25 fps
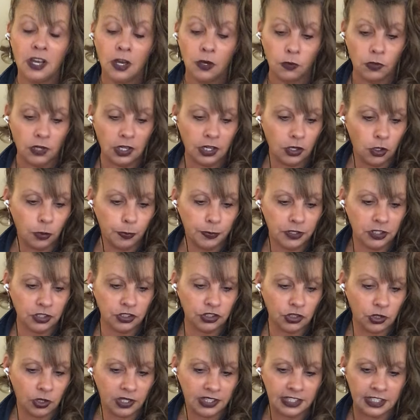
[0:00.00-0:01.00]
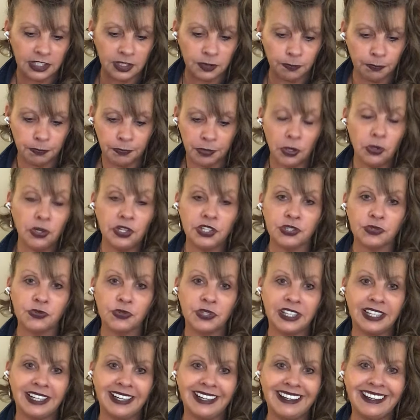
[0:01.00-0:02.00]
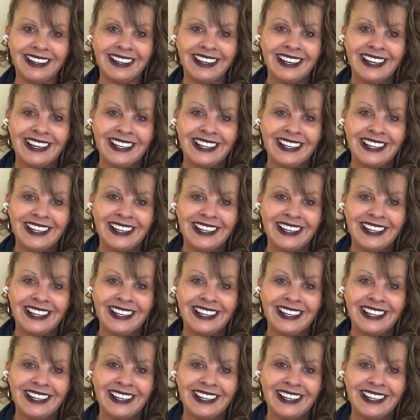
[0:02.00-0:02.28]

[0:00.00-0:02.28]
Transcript: Well, I hope you enjoyed this bonus reading.